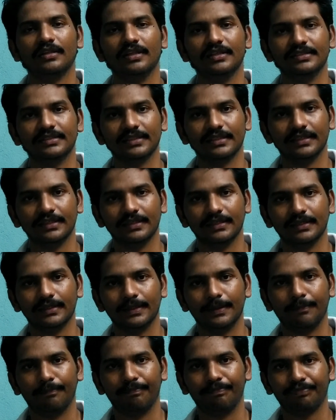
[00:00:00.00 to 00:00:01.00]
this
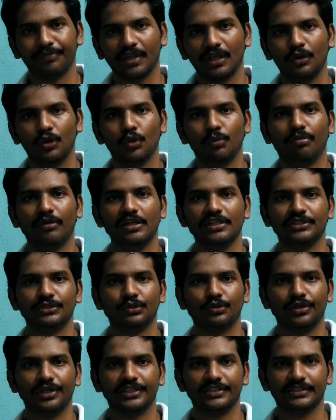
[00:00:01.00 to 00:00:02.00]
low oil
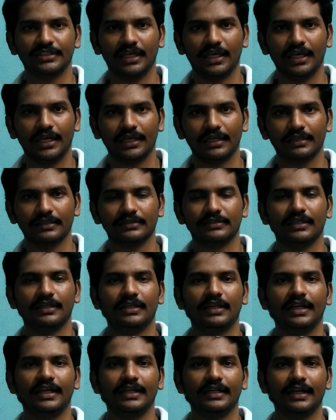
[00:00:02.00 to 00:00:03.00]
storage tank,
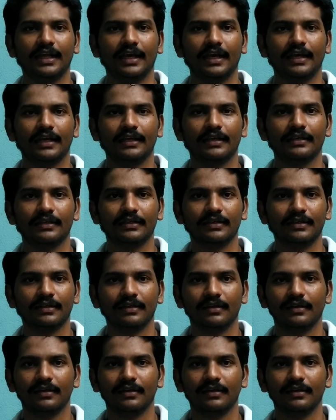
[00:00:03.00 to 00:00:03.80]
settling tank,